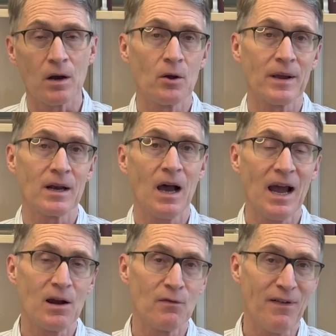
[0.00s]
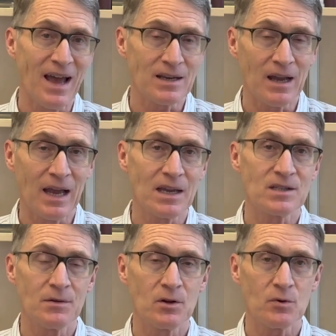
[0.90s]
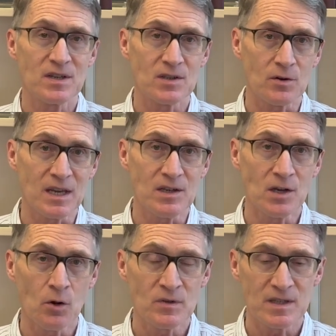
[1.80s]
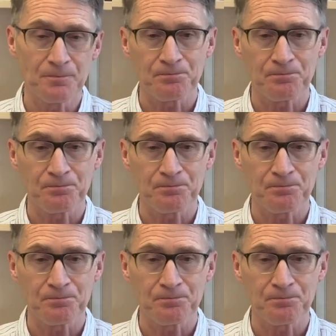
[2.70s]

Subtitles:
going on a higher fat diet to increase their ketones.